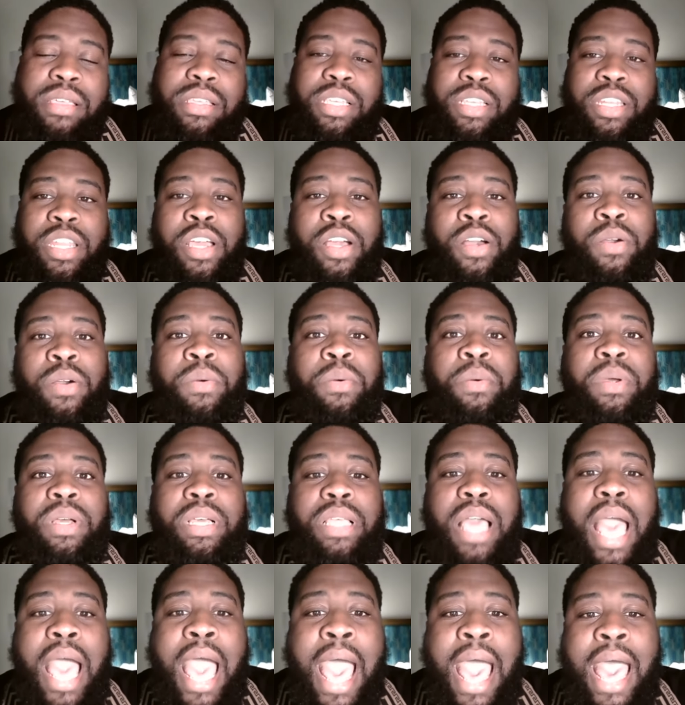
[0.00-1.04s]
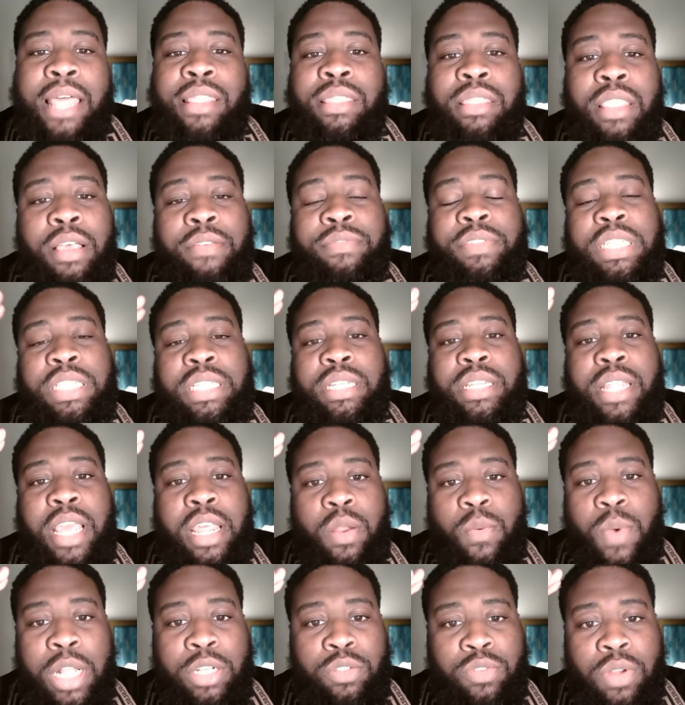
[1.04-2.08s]
You know, I love to sit
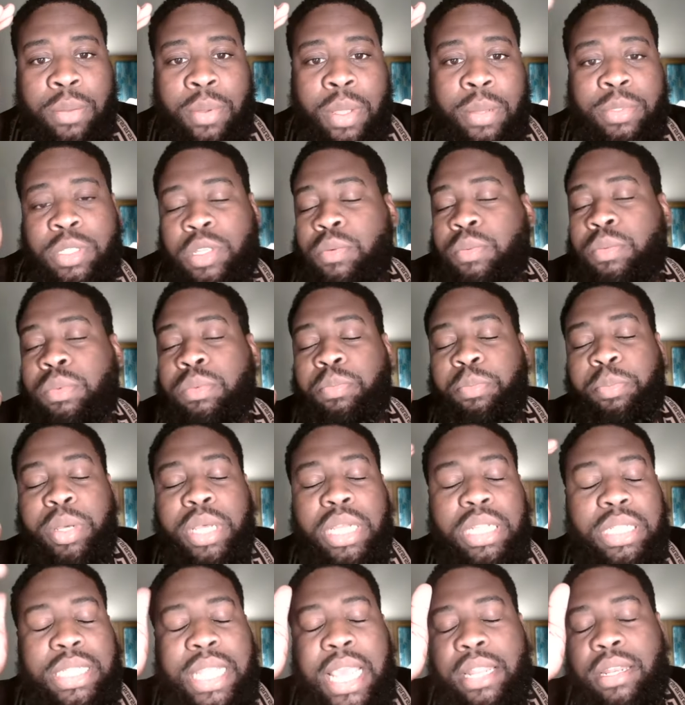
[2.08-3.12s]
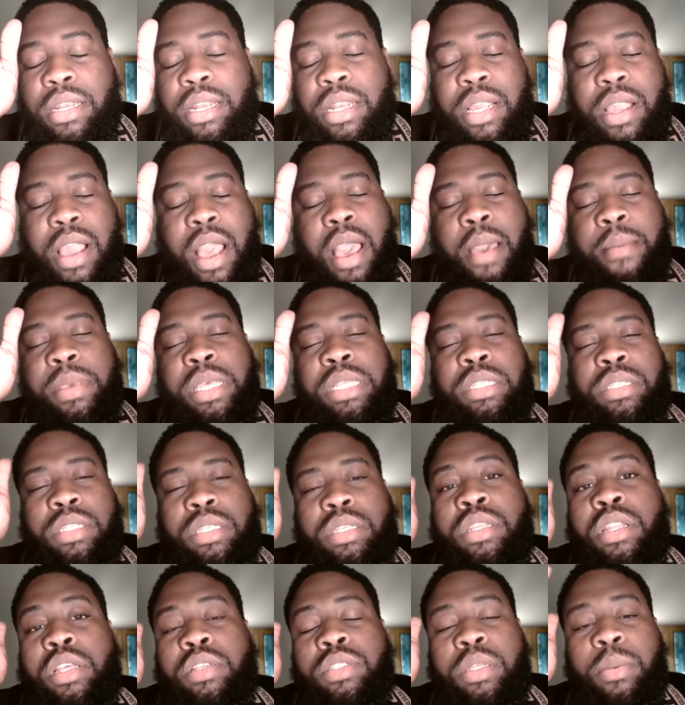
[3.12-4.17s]
down and watch rom coms. So put down in the comments,
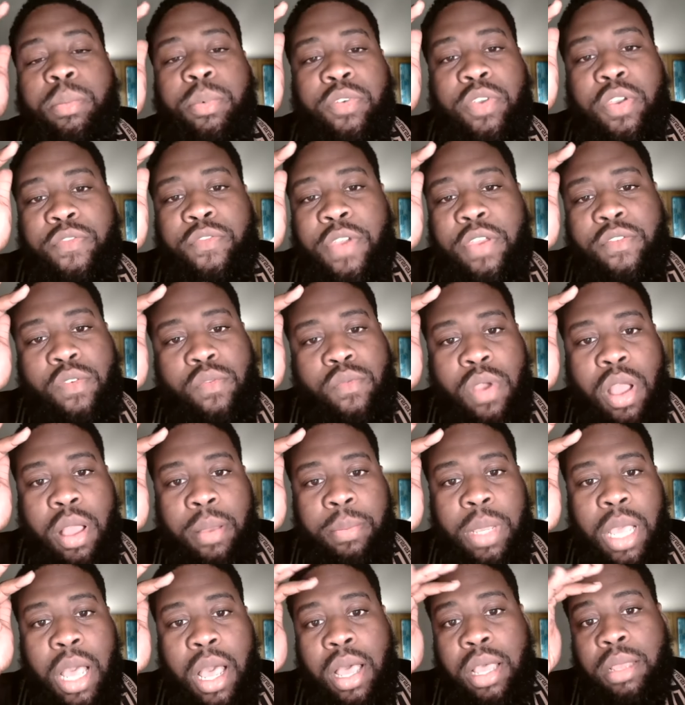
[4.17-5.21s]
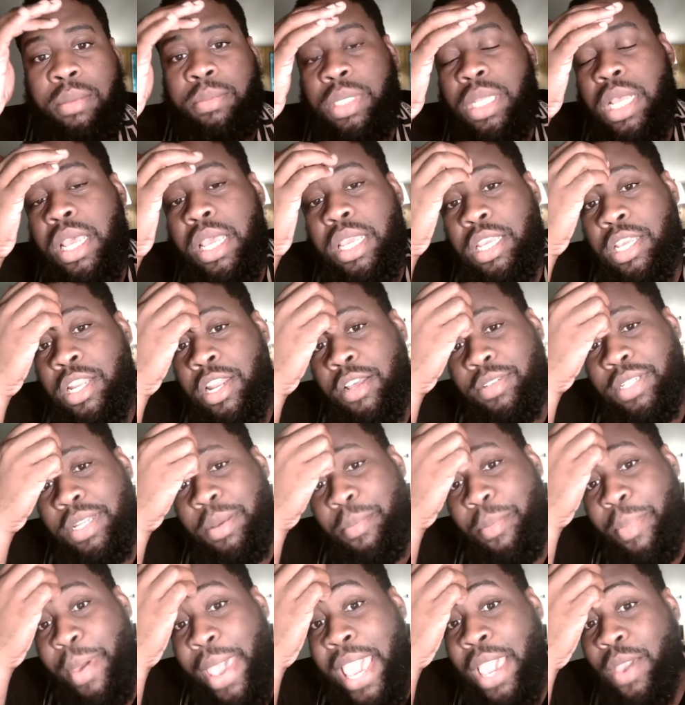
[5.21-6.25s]
you know, some of your favorite rom coms. You know,
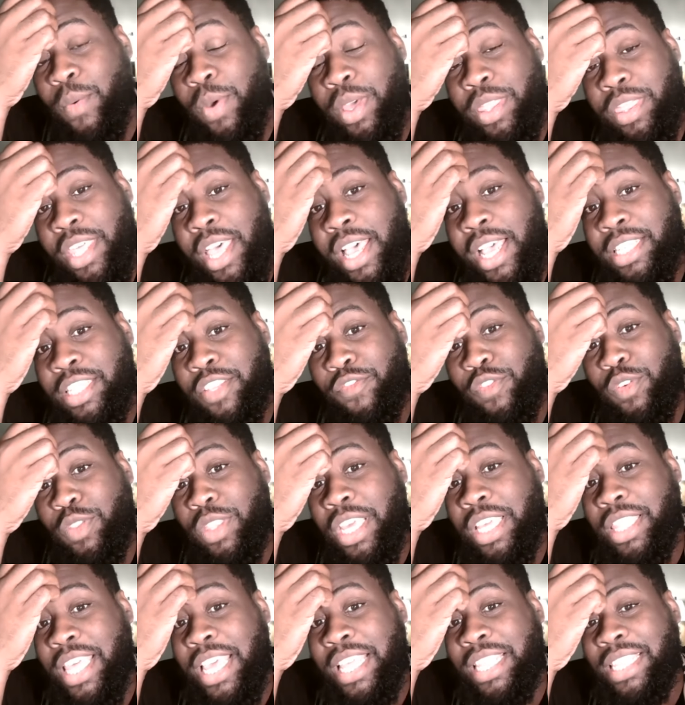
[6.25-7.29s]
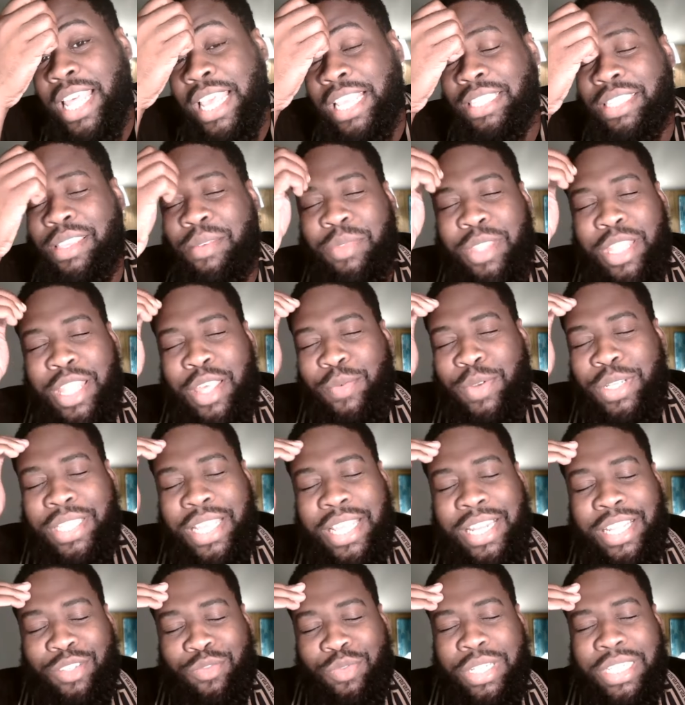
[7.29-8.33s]
debate with us if you think that like something that we're
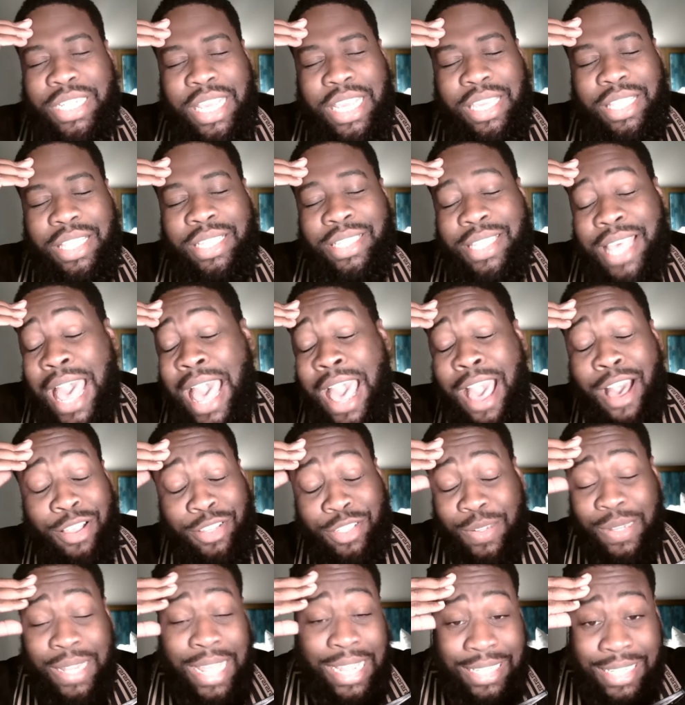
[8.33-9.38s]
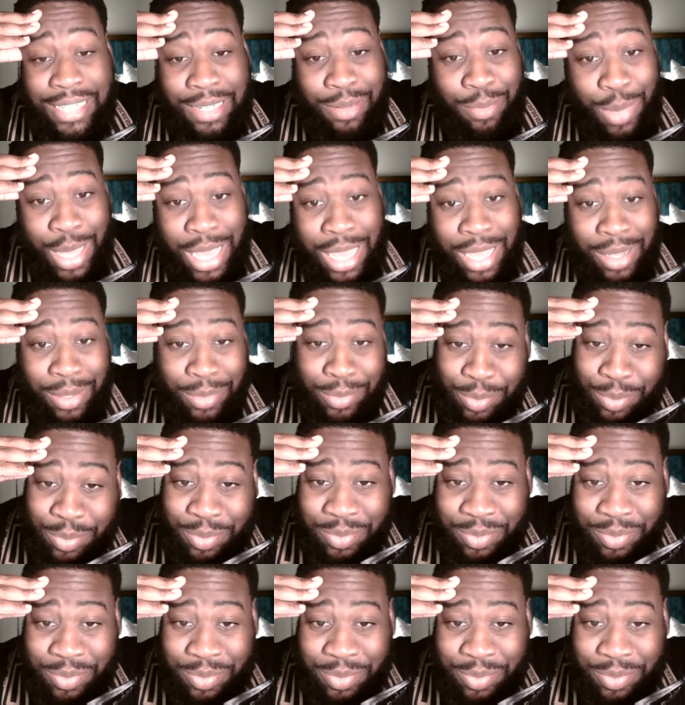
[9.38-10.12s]
saying is ridiculous. I also like to debate.